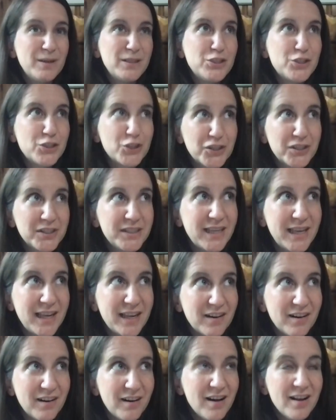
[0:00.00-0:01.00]
and
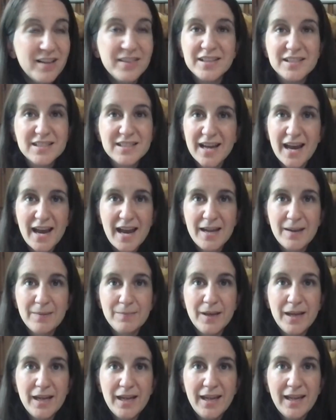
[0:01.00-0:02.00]
still the thing that started
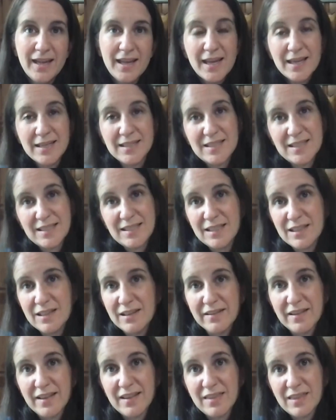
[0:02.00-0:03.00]
it, God
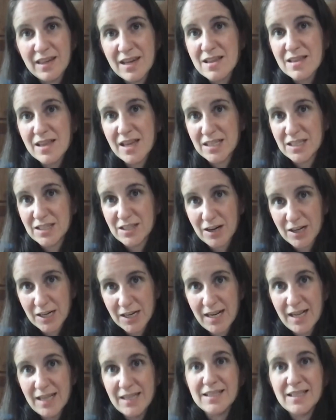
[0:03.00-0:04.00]
saying that that land
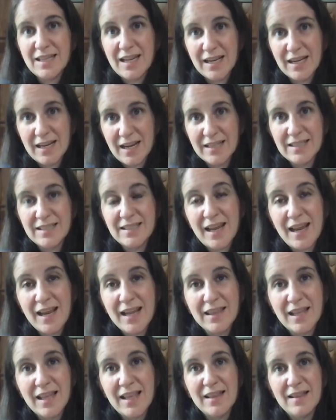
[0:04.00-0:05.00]
would belong to his
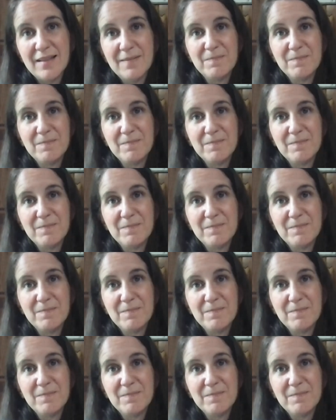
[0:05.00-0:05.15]
descendants,